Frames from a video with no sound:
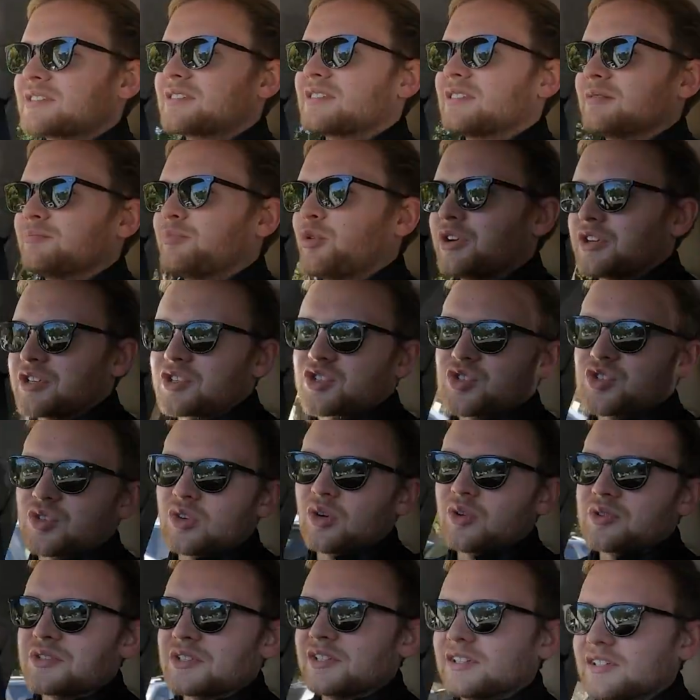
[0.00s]
the body
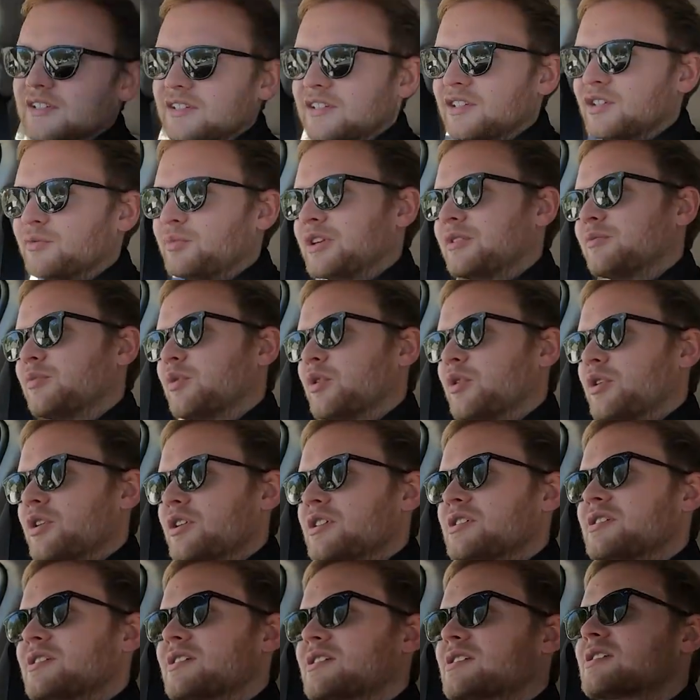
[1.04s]
control is a little bit
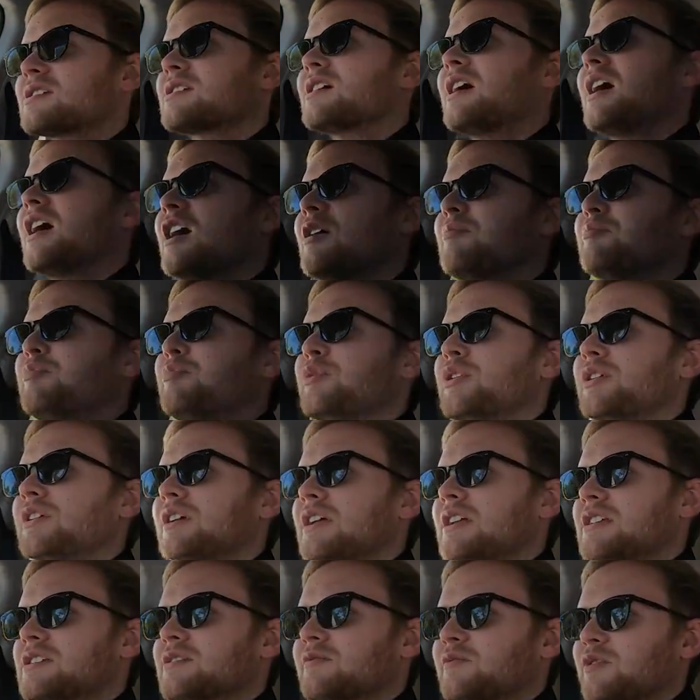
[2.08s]
worse, but it's a